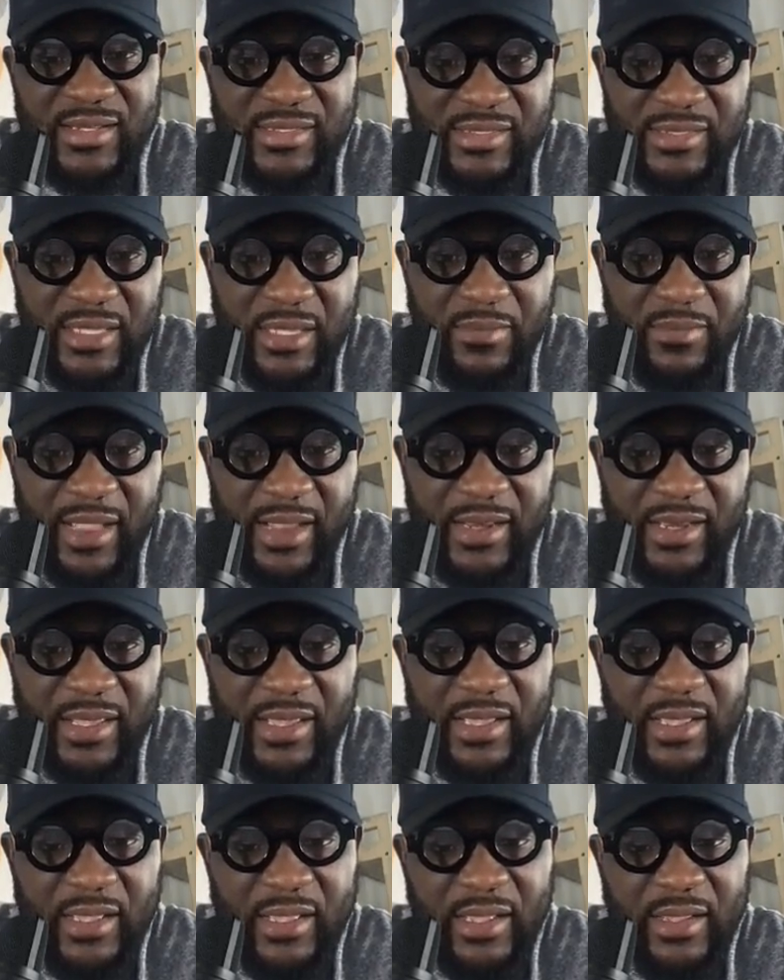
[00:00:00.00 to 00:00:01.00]
the same
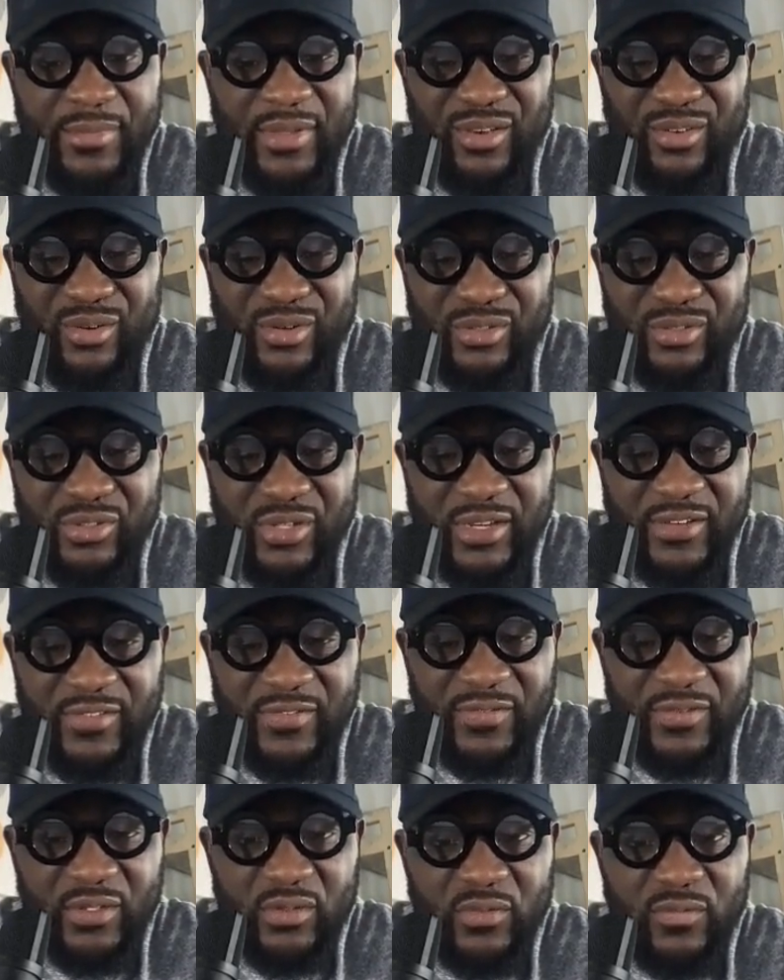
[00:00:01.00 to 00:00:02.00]
idea. I'm not going to try to
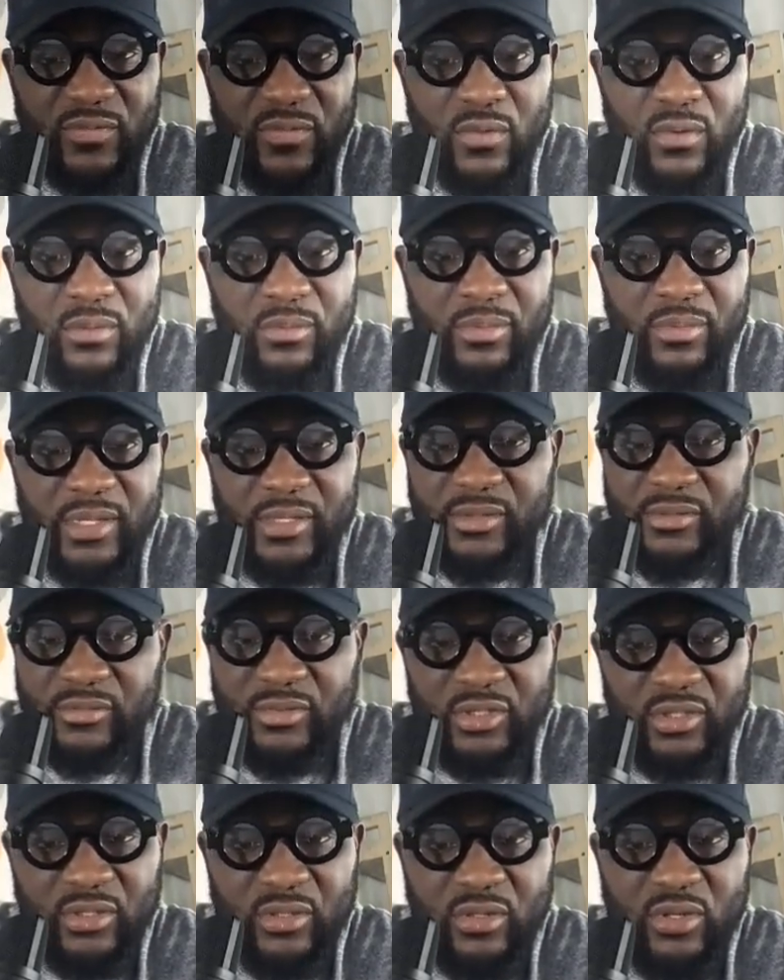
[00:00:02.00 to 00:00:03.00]
fill the form, but
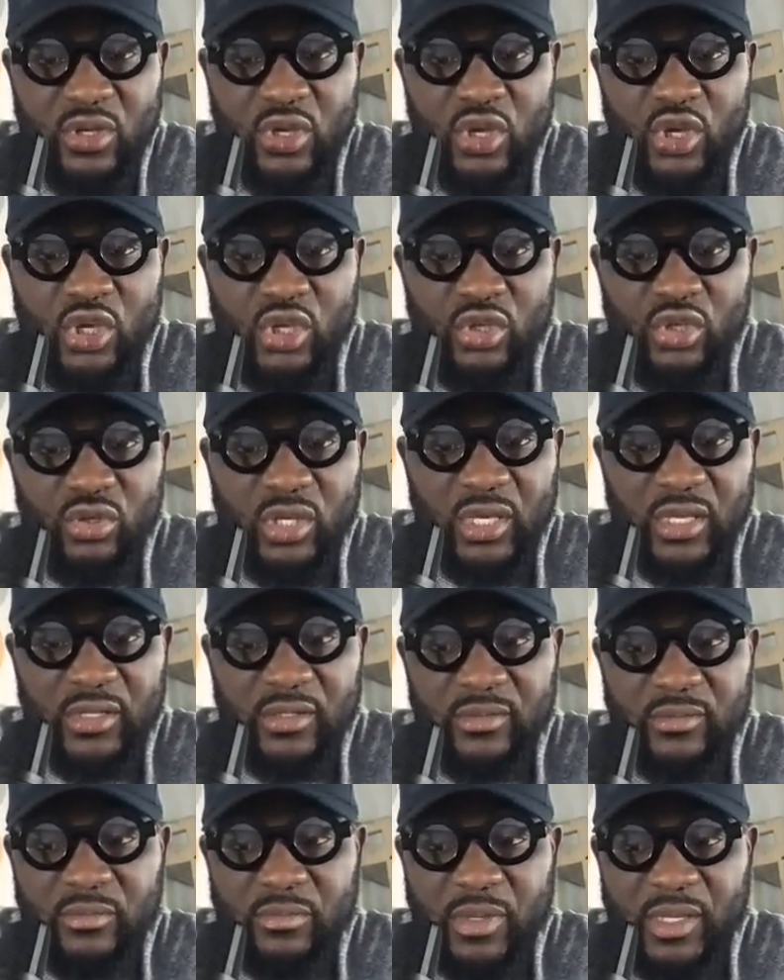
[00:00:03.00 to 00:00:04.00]
you
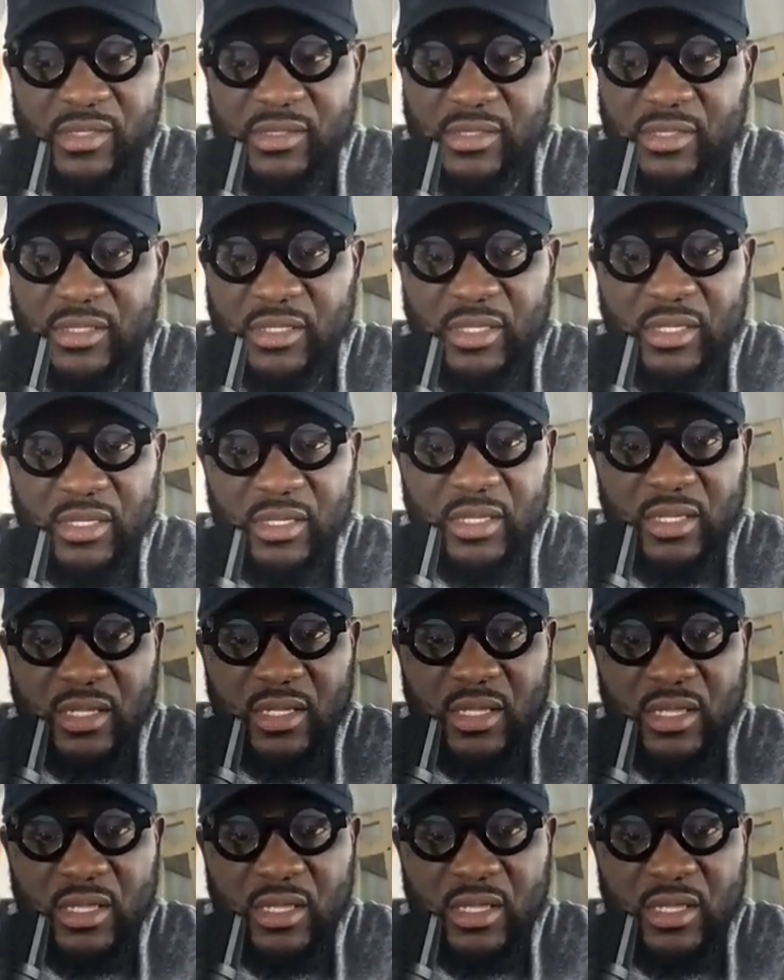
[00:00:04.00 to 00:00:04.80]
can basically